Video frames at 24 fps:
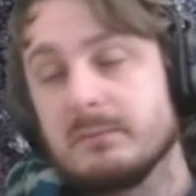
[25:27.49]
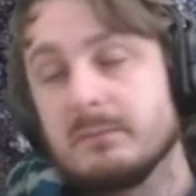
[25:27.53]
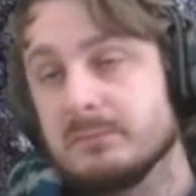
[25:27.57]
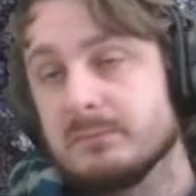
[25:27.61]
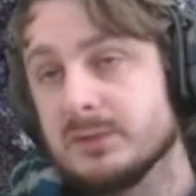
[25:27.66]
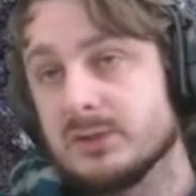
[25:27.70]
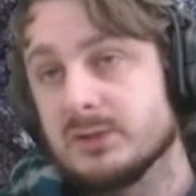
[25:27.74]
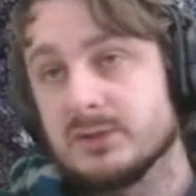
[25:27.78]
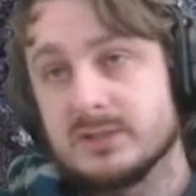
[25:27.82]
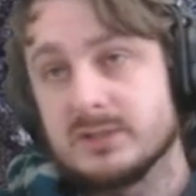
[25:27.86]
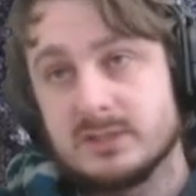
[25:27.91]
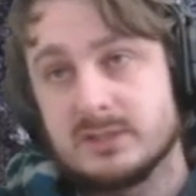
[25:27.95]

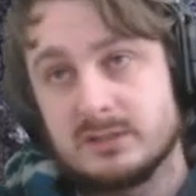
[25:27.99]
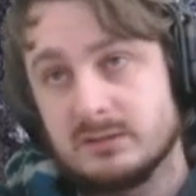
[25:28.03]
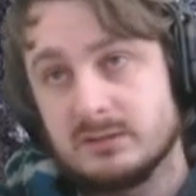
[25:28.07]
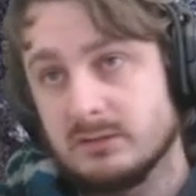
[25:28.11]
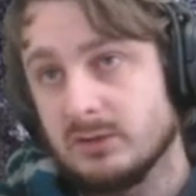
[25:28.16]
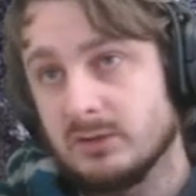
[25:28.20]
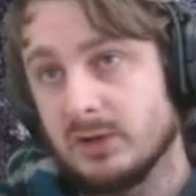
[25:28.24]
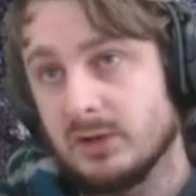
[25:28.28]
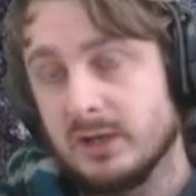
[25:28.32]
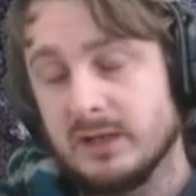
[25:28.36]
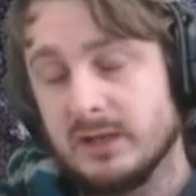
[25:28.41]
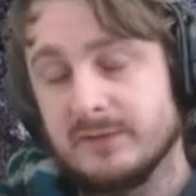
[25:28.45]
Because, you
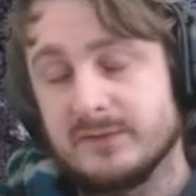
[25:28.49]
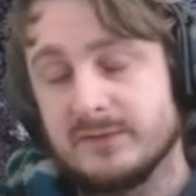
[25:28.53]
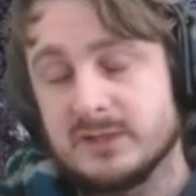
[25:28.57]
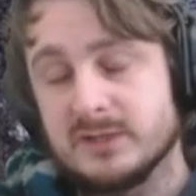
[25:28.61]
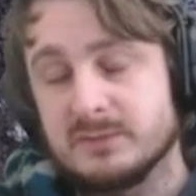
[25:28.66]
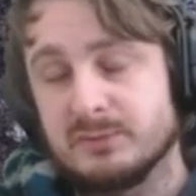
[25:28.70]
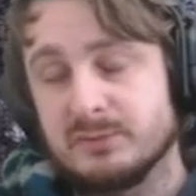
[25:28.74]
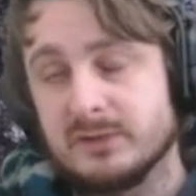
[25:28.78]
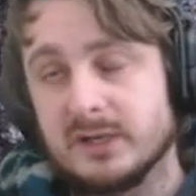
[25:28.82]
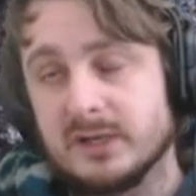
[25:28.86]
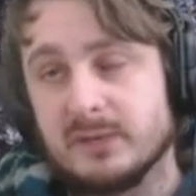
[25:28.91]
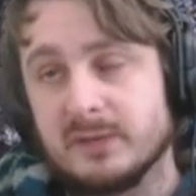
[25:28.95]
know, if it's
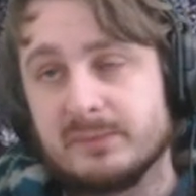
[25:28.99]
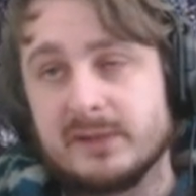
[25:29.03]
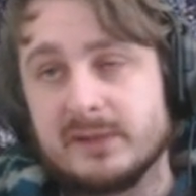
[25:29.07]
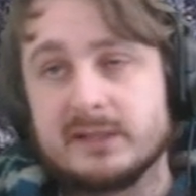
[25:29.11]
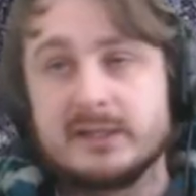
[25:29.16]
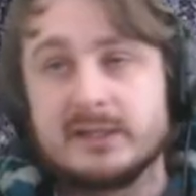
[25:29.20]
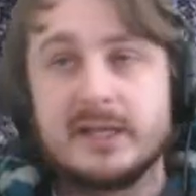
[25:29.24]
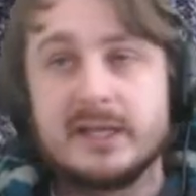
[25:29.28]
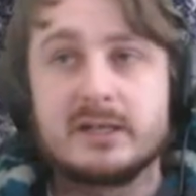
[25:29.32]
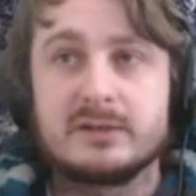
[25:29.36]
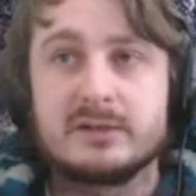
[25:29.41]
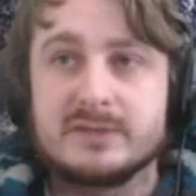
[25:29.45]
put into play
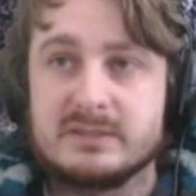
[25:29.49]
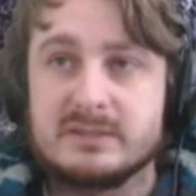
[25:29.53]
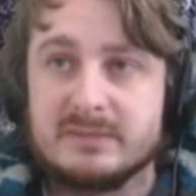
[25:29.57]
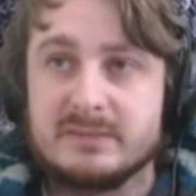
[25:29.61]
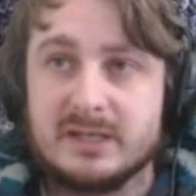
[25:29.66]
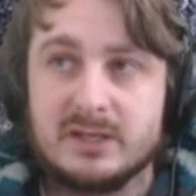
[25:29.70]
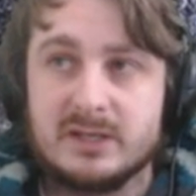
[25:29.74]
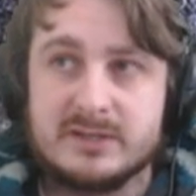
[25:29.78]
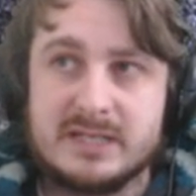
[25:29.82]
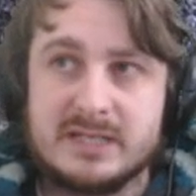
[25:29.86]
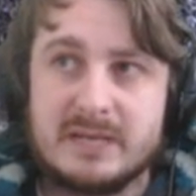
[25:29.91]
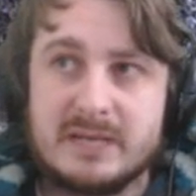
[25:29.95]
later or something
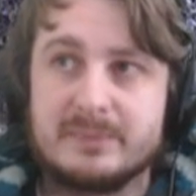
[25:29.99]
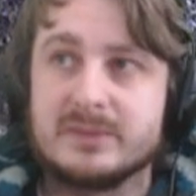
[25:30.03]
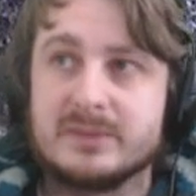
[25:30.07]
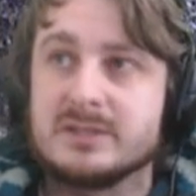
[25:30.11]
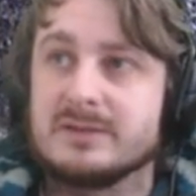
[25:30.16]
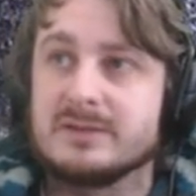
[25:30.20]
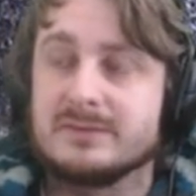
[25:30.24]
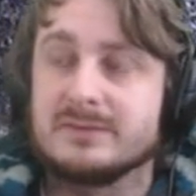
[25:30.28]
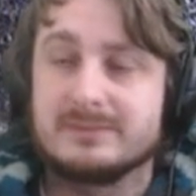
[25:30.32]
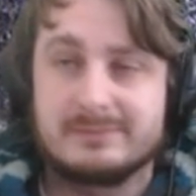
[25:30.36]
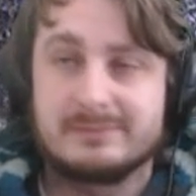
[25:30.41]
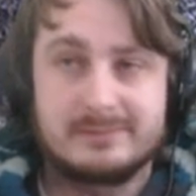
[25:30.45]
else happens,
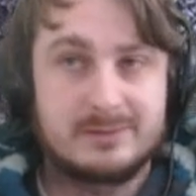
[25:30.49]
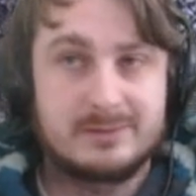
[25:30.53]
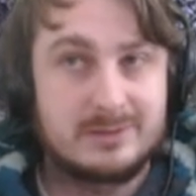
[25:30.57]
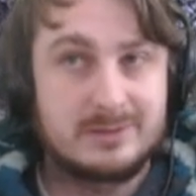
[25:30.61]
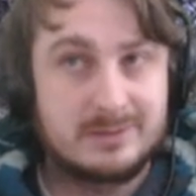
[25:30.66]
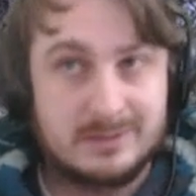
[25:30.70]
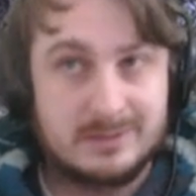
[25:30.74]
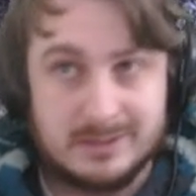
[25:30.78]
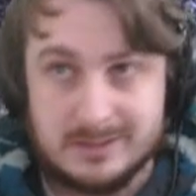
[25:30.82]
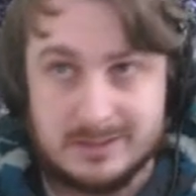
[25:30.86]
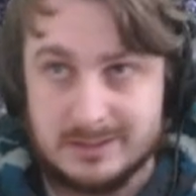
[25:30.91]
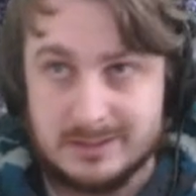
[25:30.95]
if it
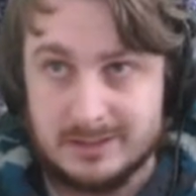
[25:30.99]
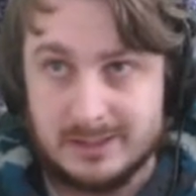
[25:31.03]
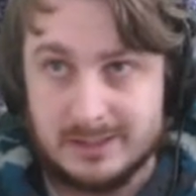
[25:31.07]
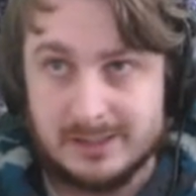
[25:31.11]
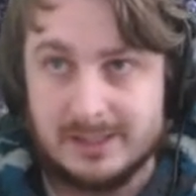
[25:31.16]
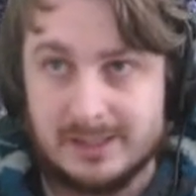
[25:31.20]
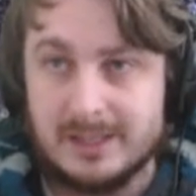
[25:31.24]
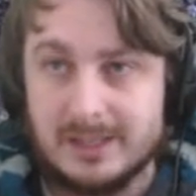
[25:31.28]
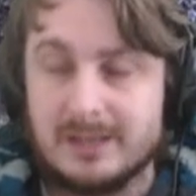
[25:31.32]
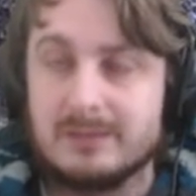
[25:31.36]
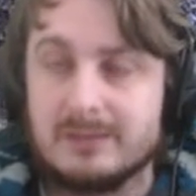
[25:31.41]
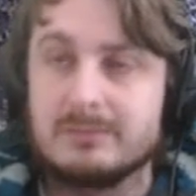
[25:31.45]
just is in the
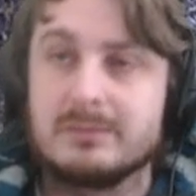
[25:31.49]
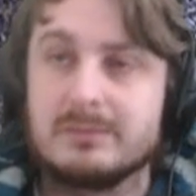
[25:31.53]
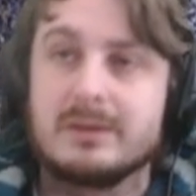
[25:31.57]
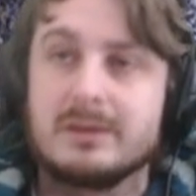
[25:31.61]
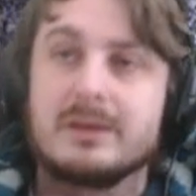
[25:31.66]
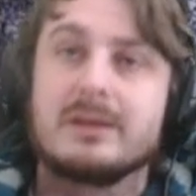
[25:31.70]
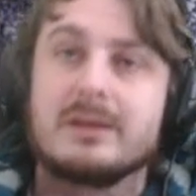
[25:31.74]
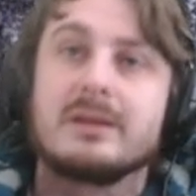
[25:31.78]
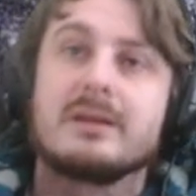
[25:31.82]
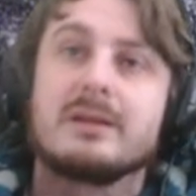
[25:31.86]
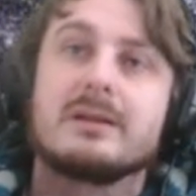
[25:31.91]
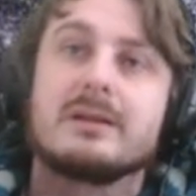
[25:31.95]
game,
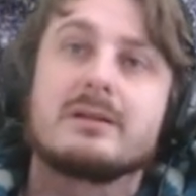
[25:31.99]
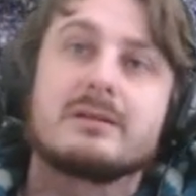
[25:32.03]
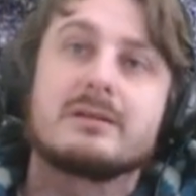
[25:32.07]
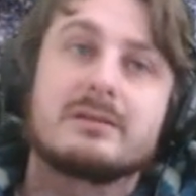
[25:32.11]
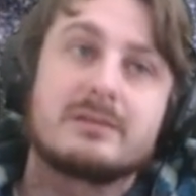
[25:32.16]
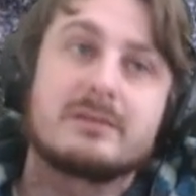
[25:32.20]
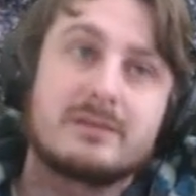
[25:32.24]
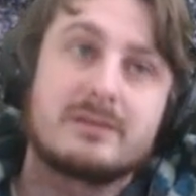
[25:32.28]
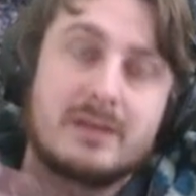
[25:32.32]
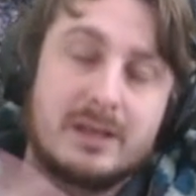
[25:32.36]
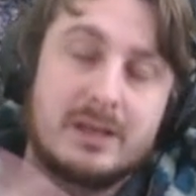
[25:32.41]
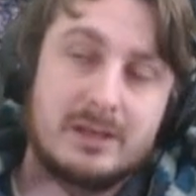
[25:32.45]

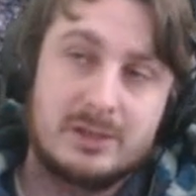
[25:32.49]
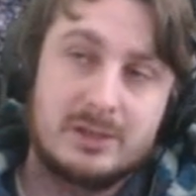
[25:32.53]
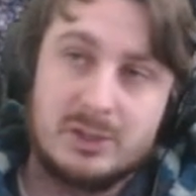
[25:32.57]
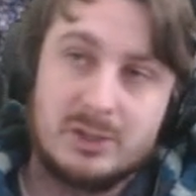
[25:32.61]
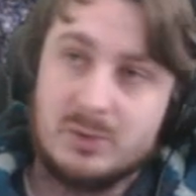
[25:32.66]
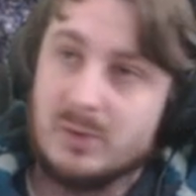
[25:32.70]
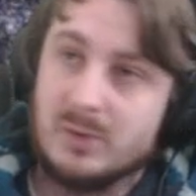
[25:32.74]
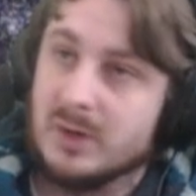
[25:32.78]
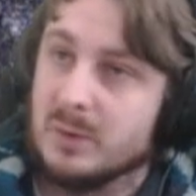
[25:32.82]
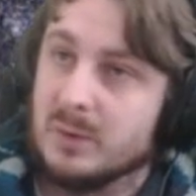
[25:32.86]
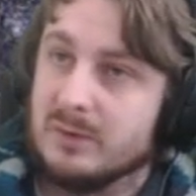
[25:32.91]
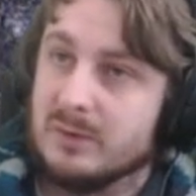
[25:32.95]
then you
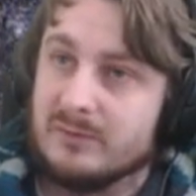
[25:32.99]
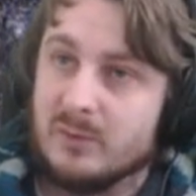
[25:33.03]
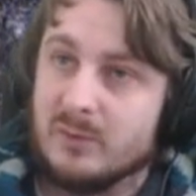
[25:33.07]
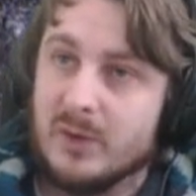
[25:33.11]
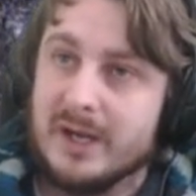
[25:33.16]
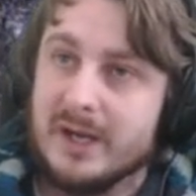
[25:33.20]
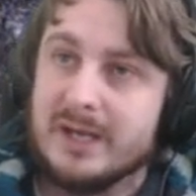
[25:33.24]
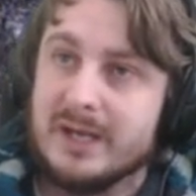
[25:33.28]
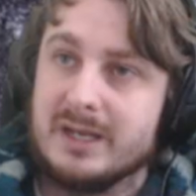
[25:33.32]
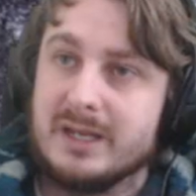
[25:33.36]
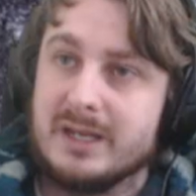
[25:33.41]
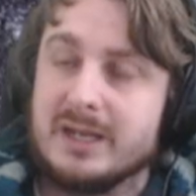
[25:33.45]
want to
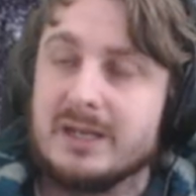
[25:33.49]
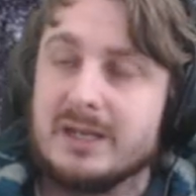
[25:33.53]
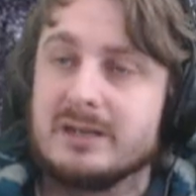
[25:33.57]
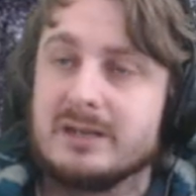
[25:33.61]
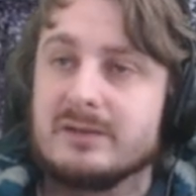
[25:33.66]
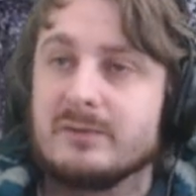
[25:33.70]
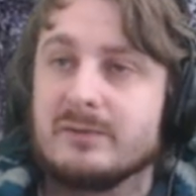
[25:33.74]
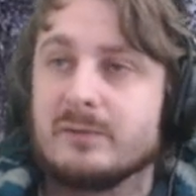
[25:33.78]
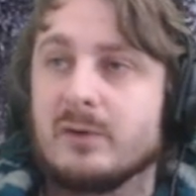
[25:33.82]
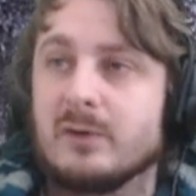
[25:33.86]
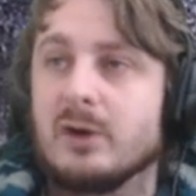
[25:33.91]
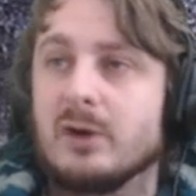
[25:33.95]
avoid
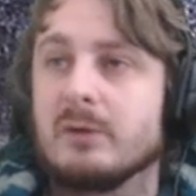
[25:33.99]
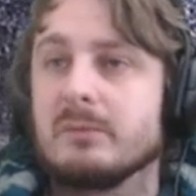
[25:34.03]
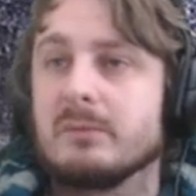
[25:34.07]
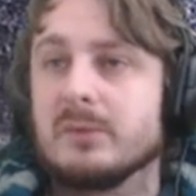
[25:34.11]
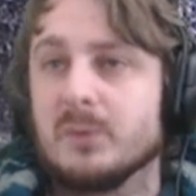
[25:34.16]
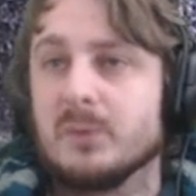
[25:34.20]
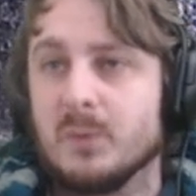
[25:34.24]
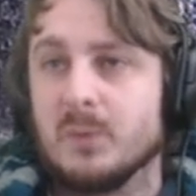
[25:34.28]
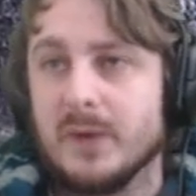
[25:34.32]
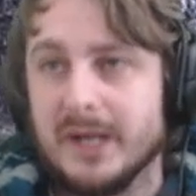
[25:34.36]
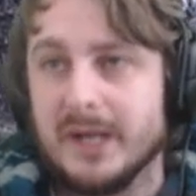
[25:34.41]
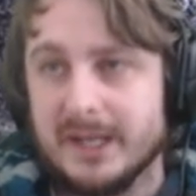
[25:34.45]
it from
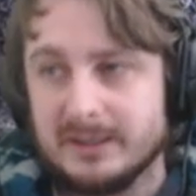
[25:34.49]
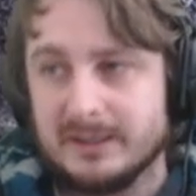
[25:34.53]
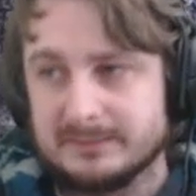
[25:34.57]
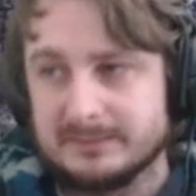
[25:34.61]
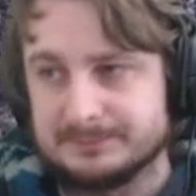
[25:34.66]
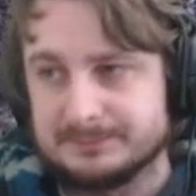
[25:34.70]
winning.